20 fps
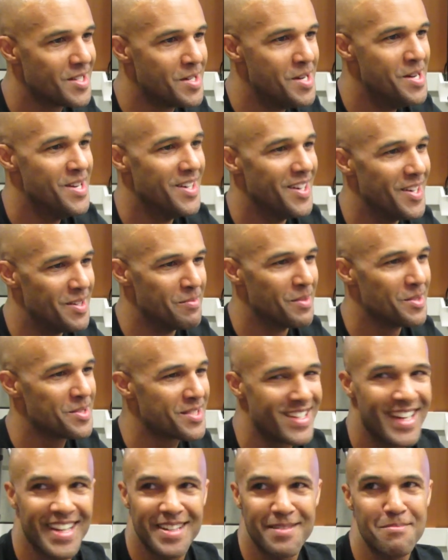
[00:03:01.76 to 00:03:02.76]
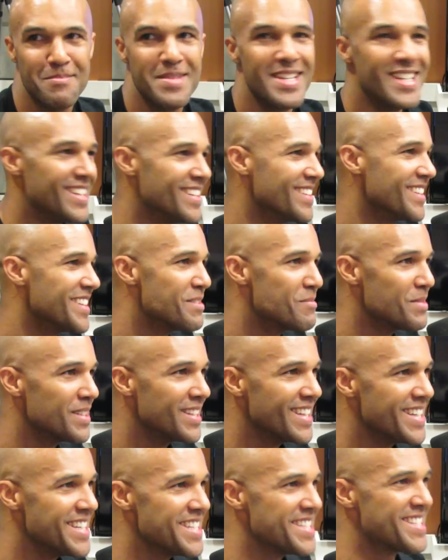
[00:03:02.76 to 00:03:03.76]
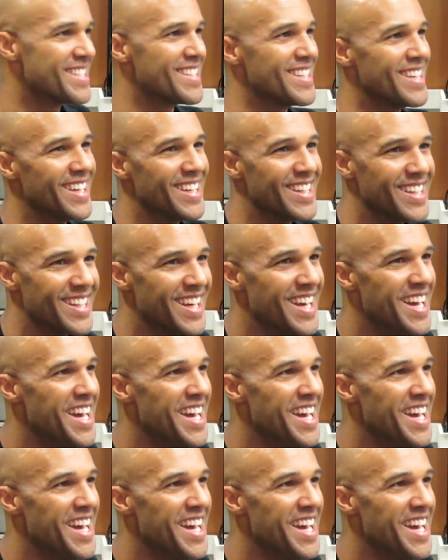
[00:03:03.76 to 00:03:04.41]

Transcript: almost got immediately released. It